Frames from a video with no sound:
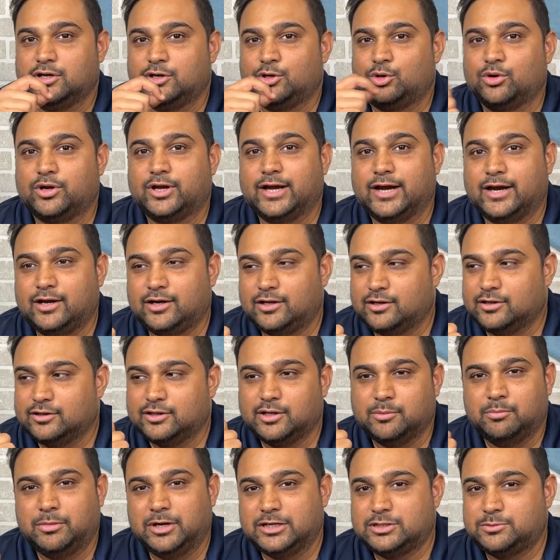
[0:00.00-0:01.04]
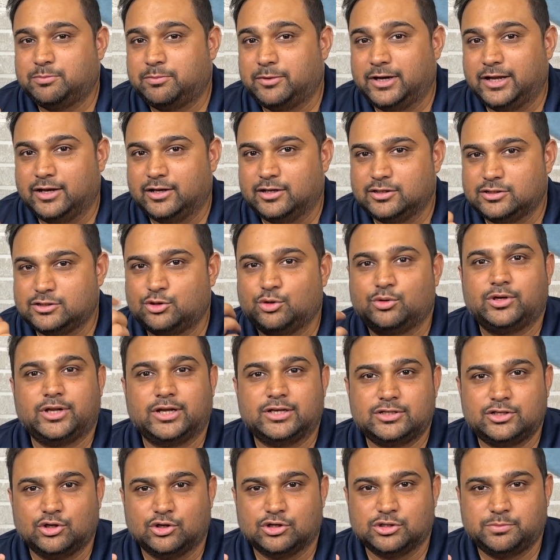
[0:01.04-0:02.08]
to get the best playlist to
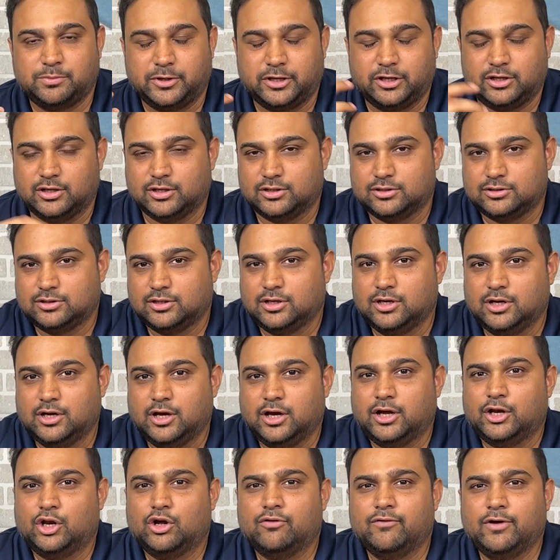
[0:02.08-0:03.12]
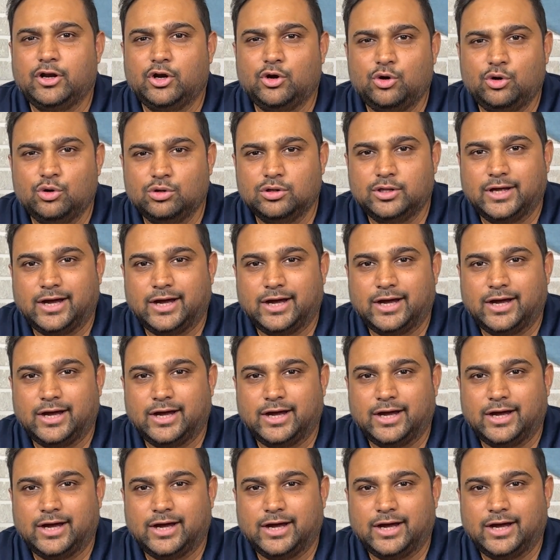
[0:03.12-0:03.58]
test your speakers. Now, when you do